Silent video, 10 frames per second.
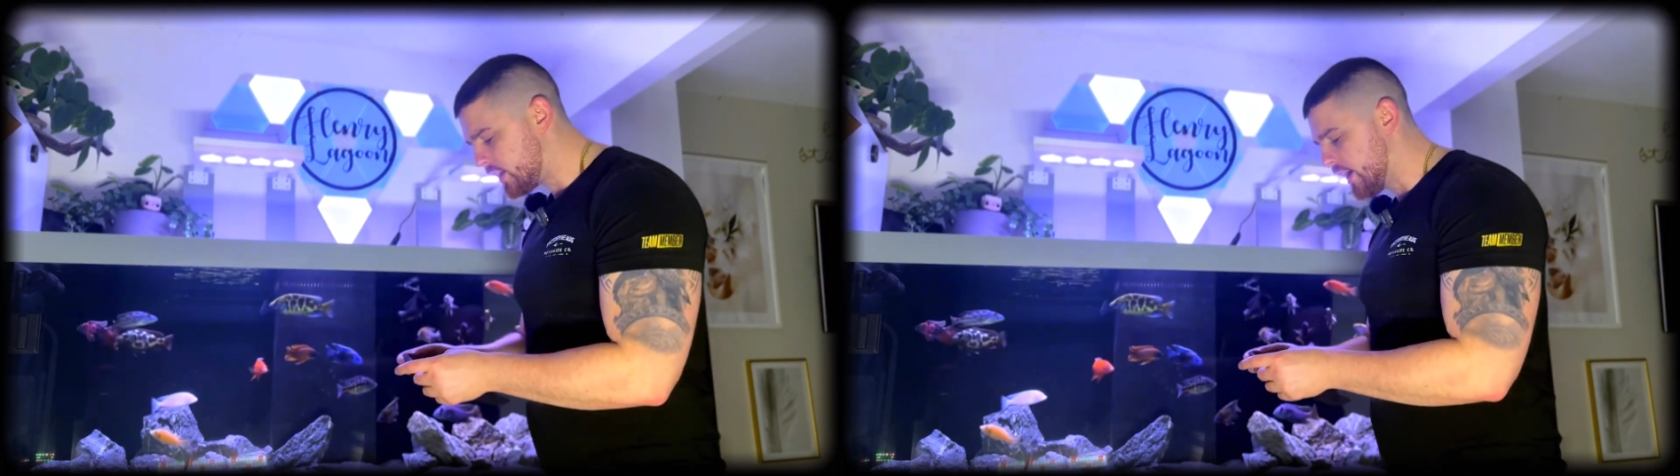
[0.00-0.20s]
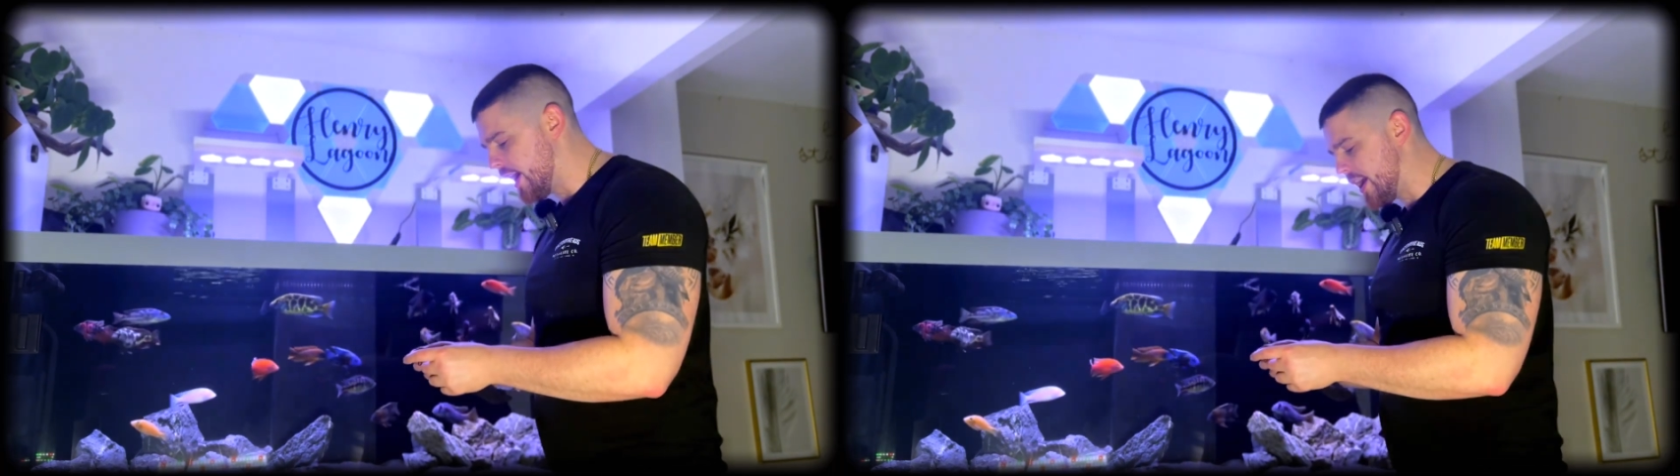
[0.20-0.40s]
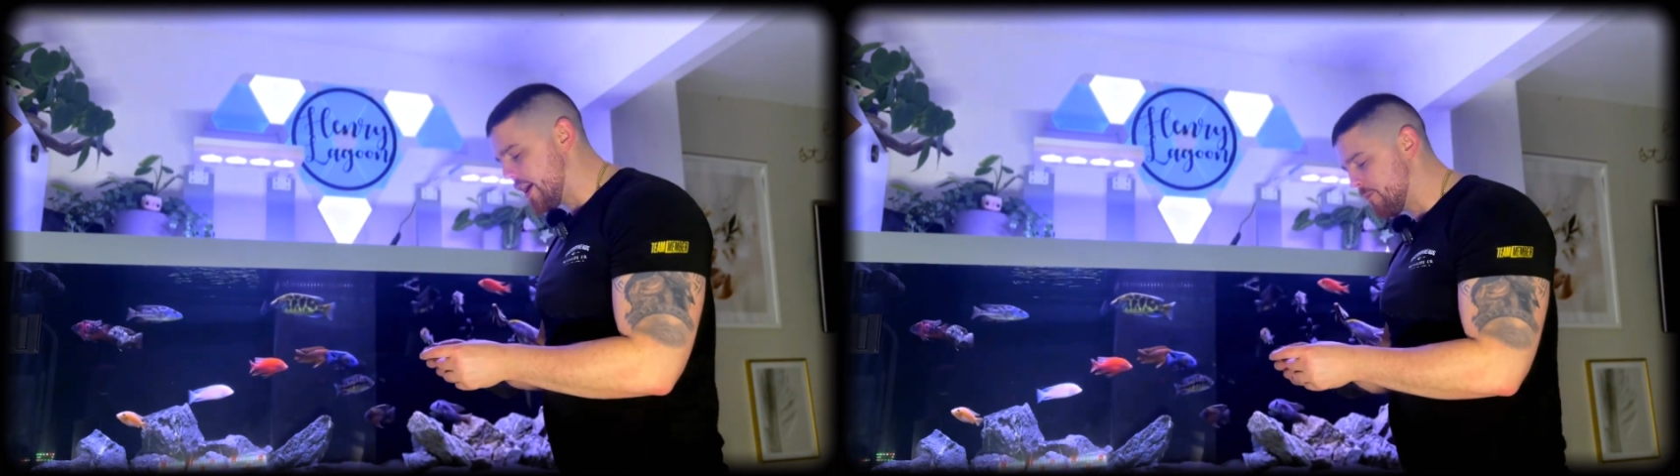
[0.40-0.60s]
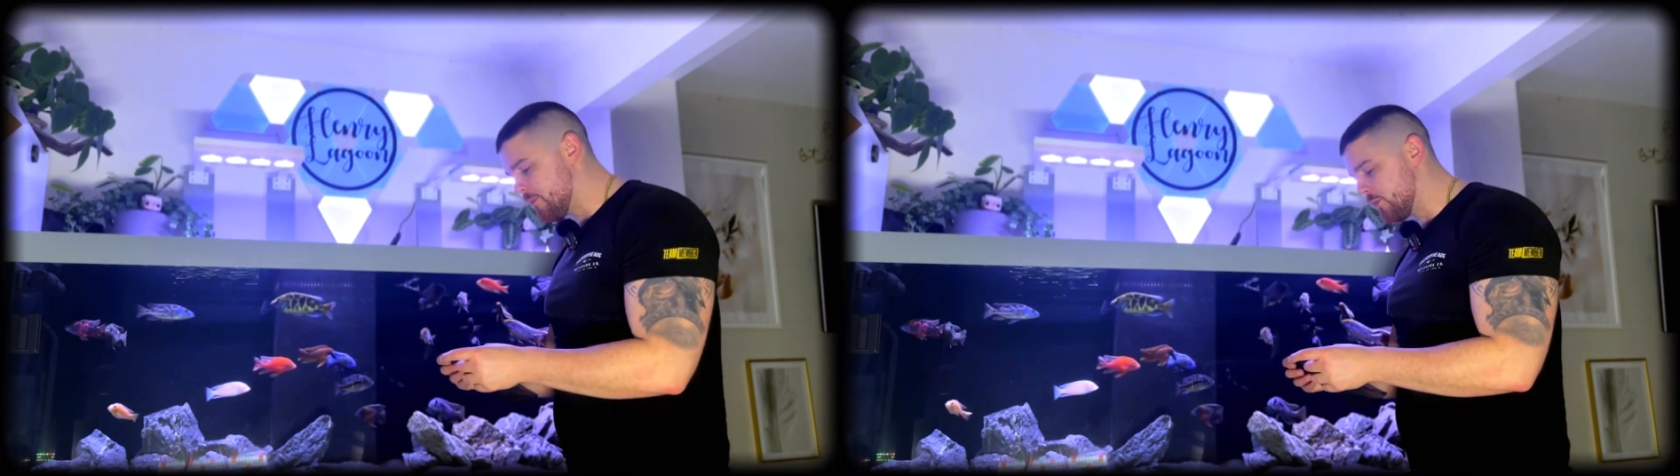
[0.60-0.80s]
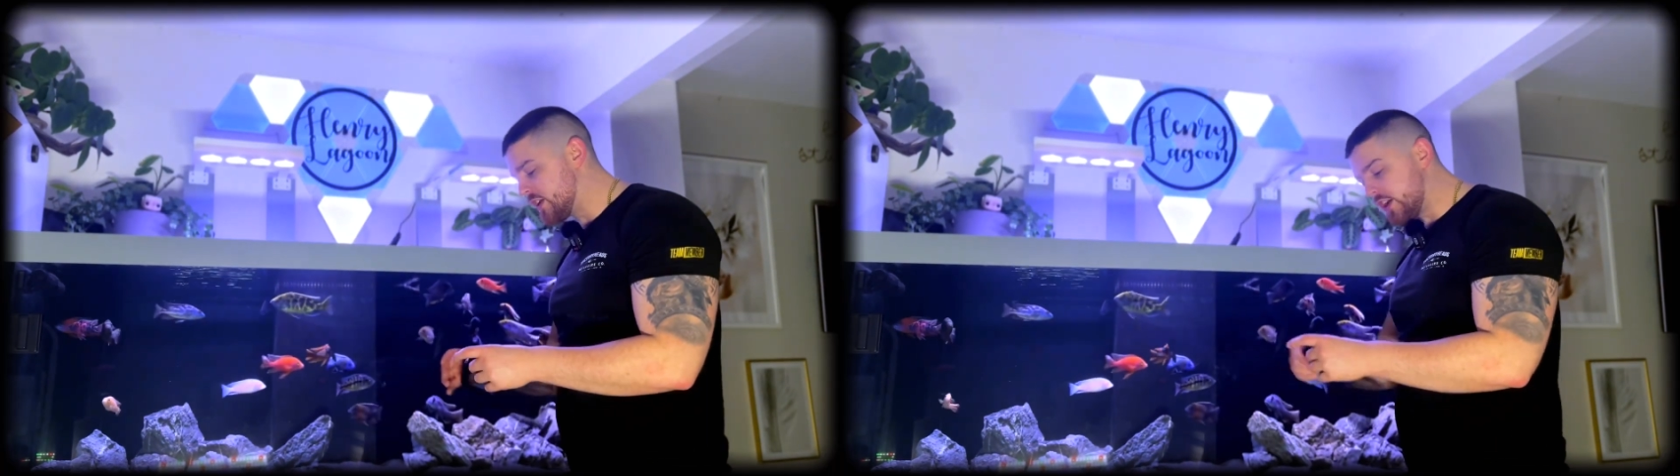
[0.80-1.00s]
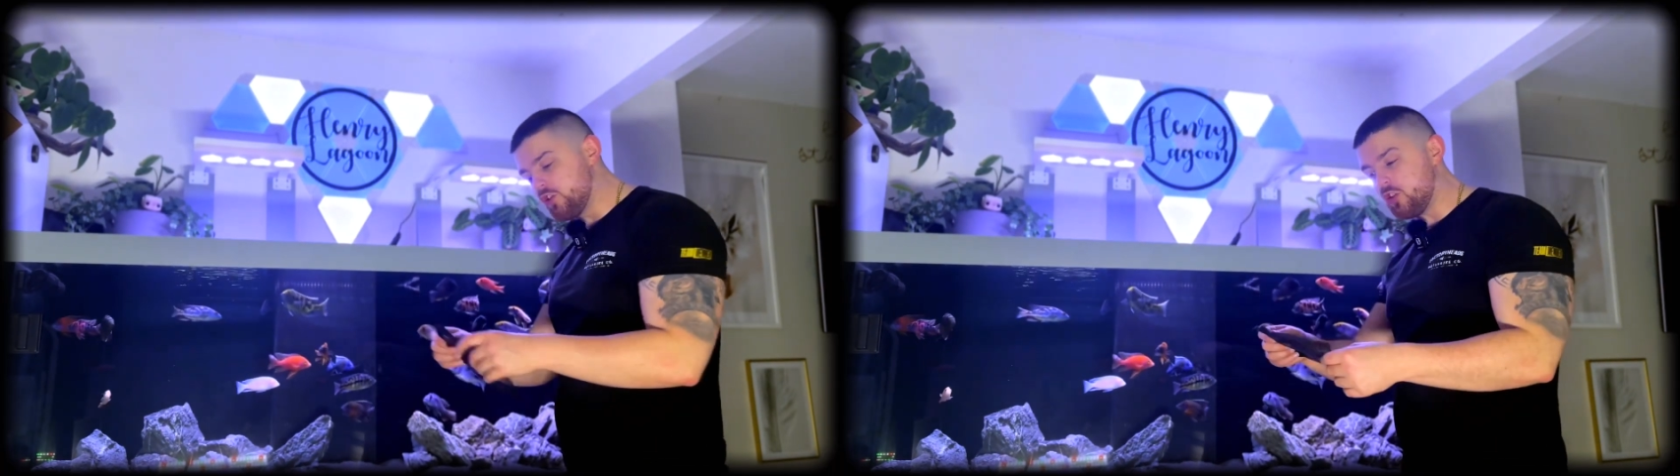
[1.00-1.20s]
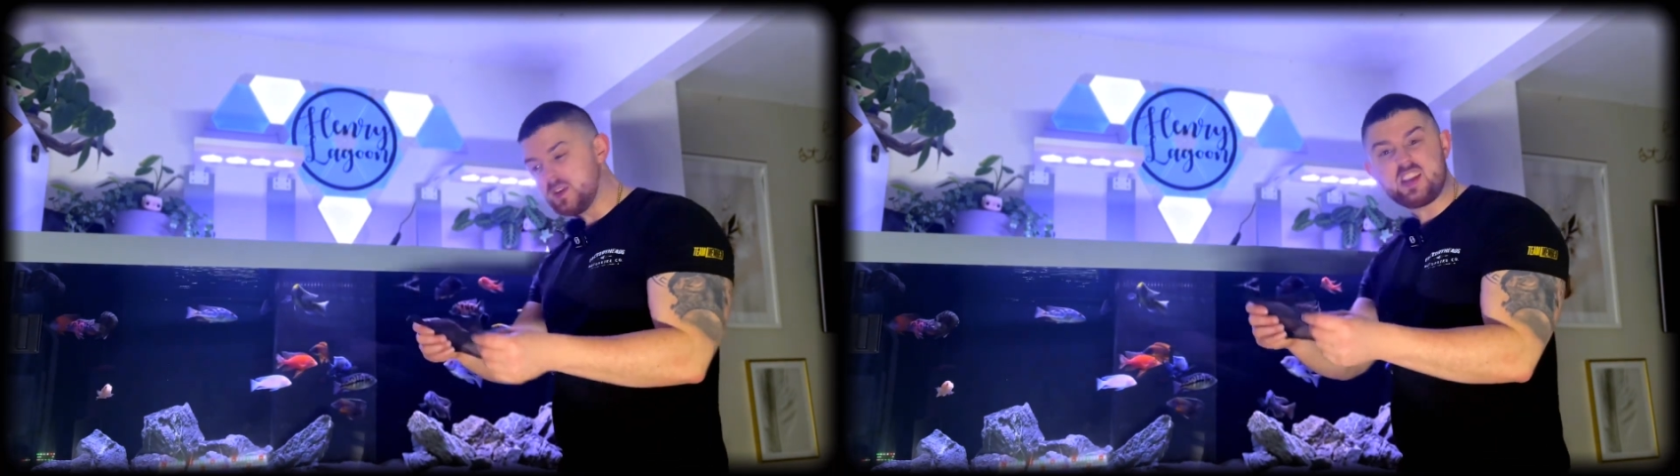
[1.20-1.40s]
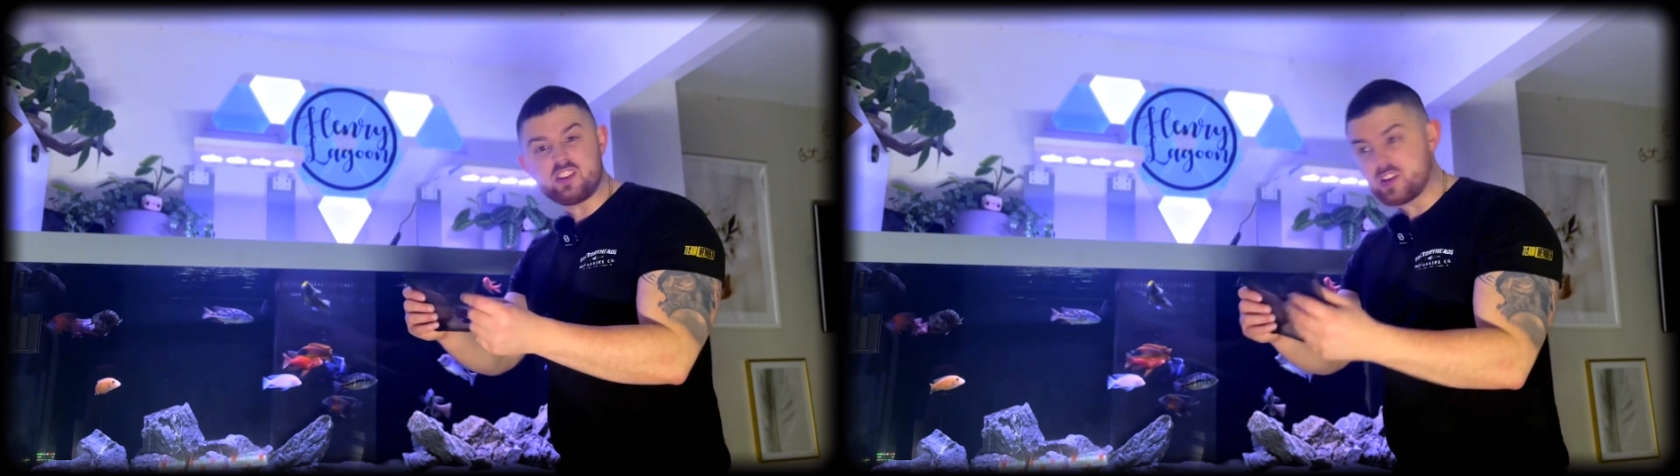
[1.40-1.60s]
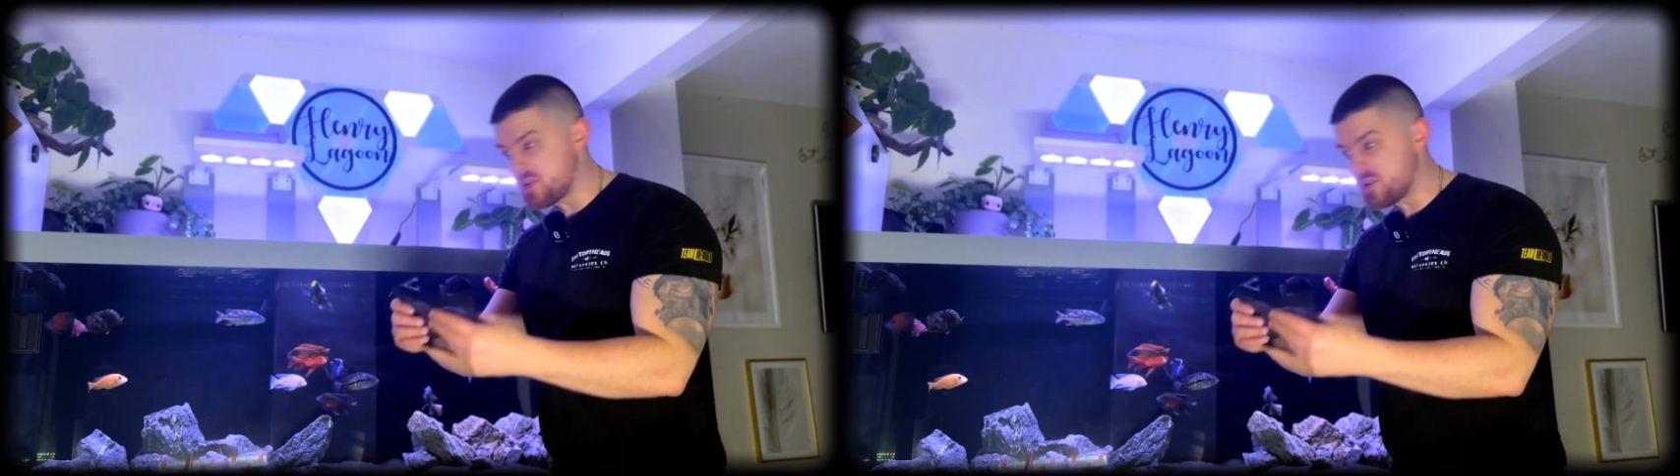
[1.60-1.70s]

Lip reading: You can chuck these in